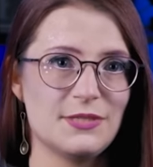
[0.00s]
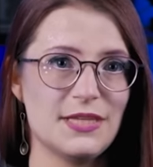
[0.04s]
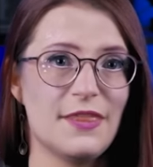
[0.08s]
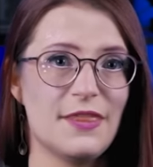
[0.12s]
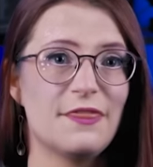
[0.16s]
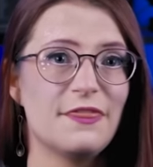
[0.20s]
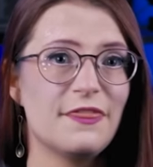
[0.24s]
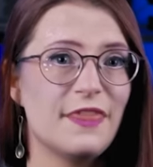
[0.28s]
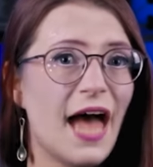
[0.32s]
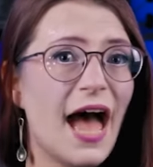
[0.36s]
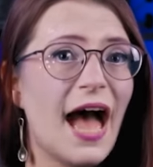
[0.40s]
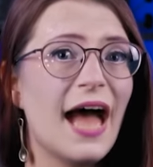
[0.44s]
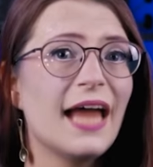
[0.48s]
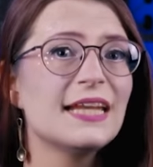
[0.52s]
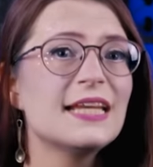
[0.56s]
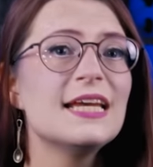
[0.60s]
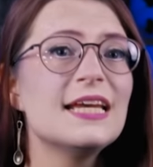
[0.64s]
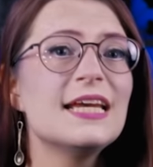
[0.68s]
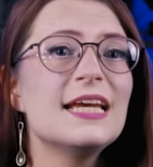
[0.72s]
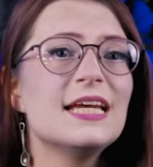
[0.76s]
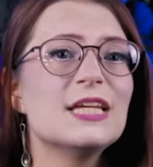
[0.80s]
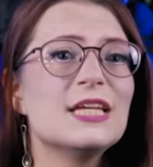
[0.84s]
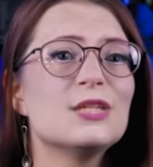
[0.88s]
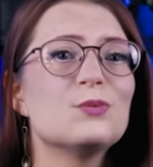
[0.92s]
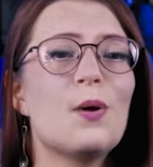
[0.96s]
And that
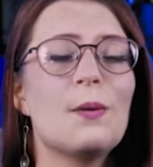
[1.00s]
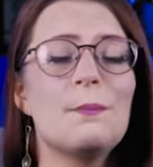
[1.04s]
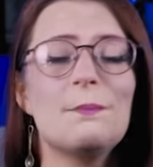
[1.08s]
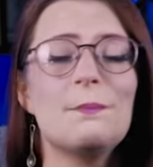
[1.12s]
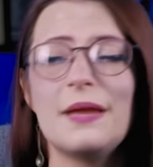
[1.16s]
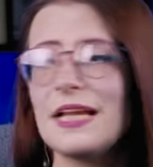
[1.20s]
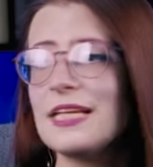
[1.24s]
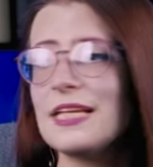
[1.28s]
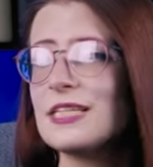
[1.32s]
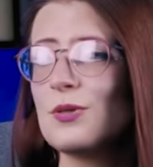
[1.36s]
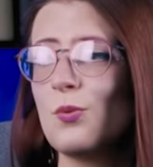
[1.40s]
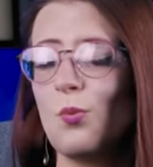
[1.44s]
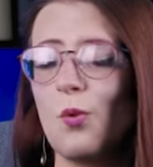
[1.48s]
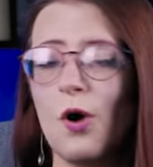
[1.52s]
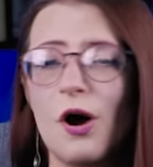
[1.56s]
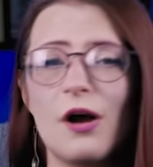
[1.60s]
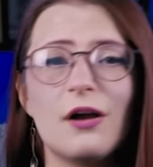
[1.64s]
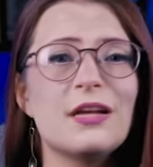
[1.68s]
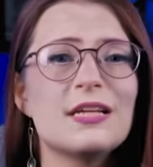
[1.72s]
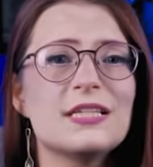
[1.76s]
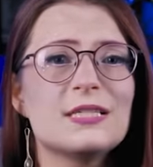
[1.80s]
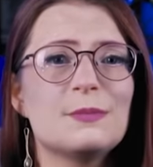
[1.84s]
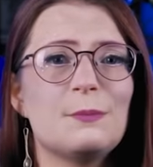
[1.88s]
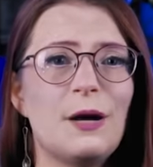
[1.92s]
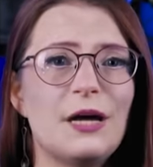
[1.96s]
is what makes
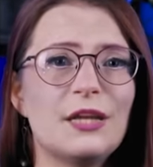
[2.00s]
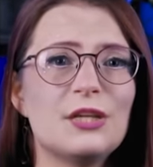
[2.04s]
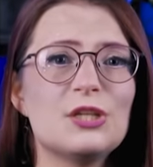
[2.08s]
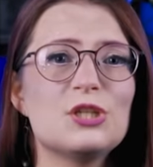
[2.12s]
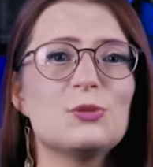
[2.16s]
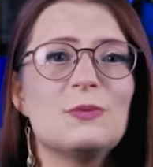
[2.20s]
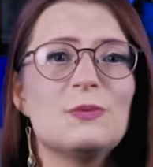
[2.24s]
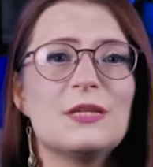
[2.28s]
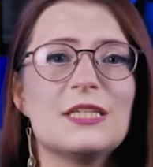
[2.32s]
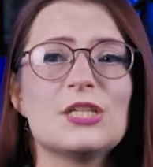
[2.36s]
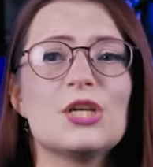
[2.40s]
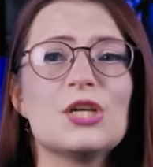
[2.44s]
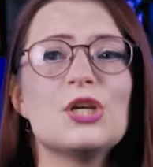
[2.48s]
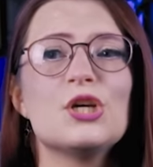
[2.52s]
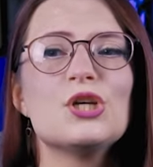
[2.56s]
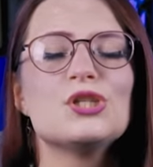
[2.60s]
Wonka's punishments